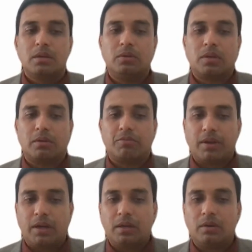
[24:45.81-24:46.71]
You can
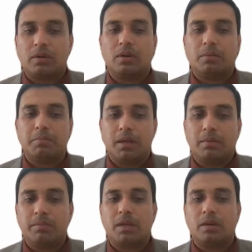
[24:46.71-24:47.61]
find out on a
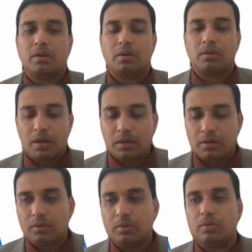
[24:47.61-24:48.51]
BMD or you
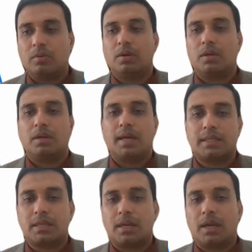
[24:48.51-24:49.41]
can do
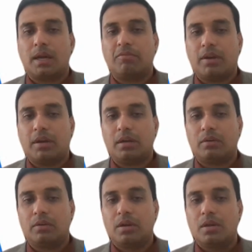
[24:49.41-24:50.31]
X-ray and find
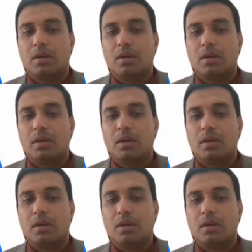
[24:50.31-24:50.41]
out.